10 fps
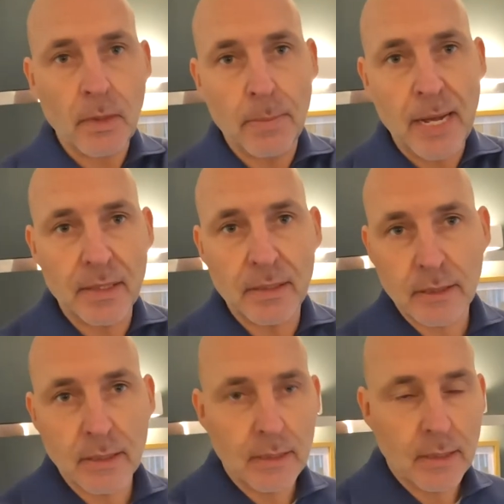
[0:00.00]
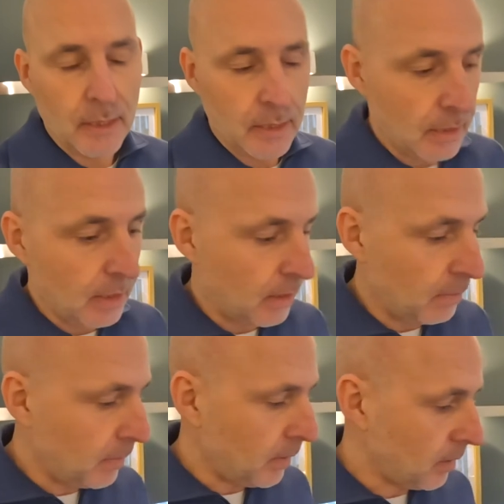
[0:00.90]
but
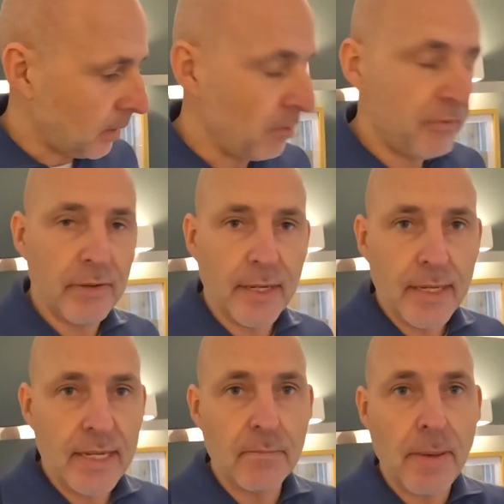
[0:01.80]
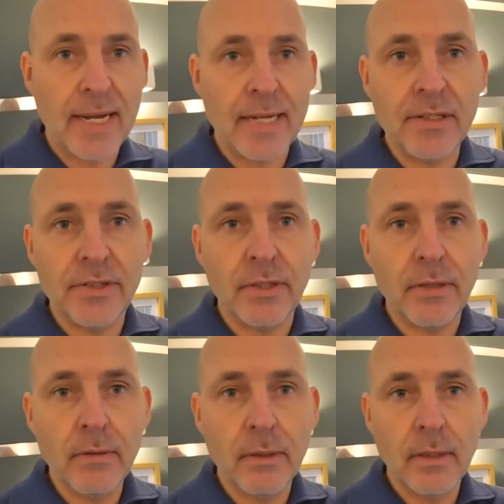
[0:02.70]
hopefully he's back in
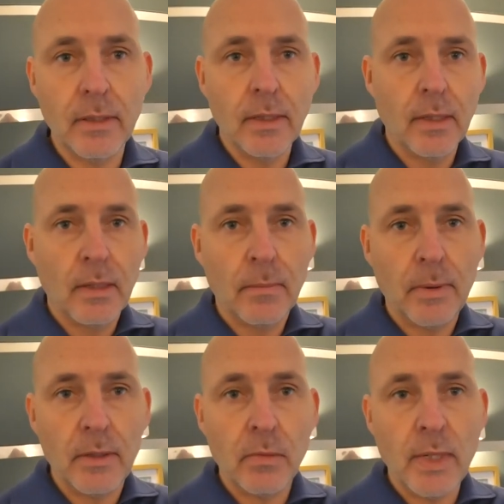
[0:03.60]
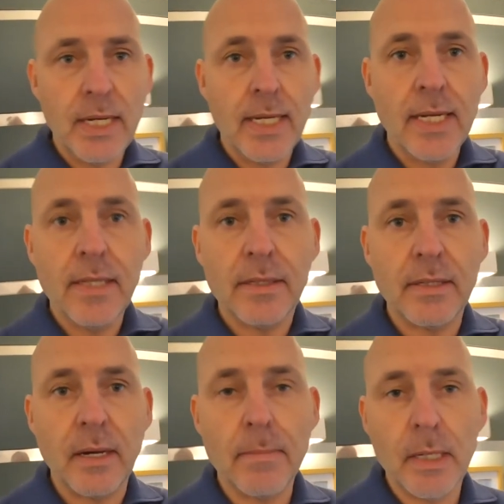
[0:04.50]
soon because we need
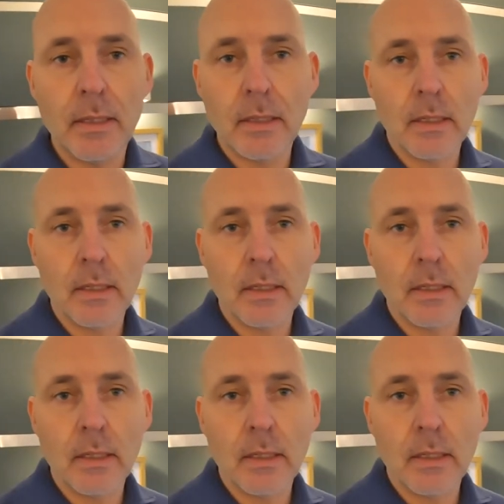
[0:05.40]
some